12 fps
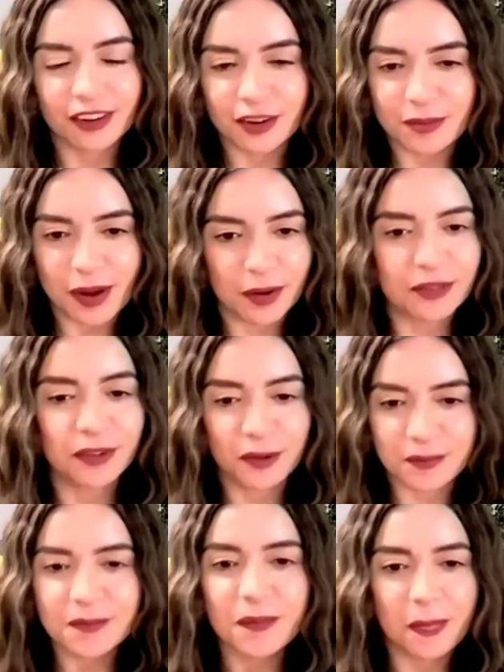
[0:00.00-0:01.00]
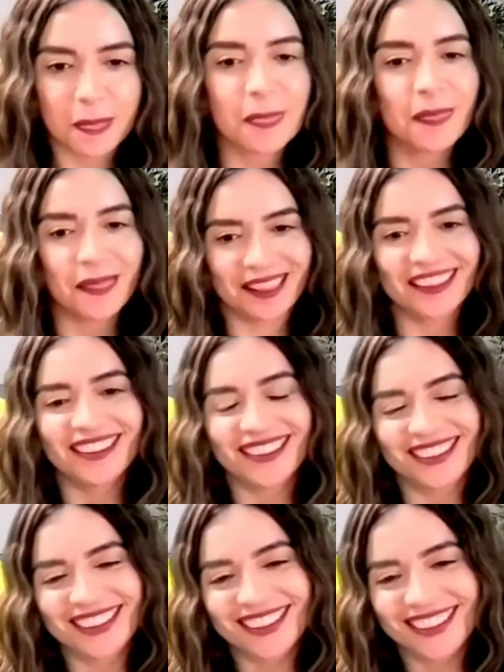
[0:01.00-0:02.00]
powerful. Yeah.
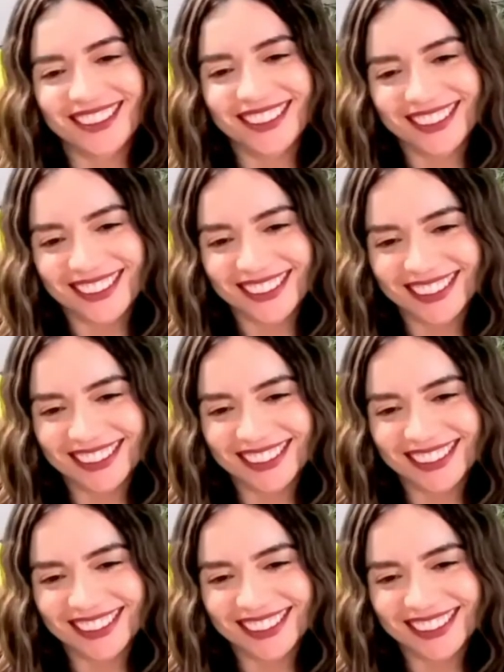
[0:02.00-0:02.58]
I appreciate that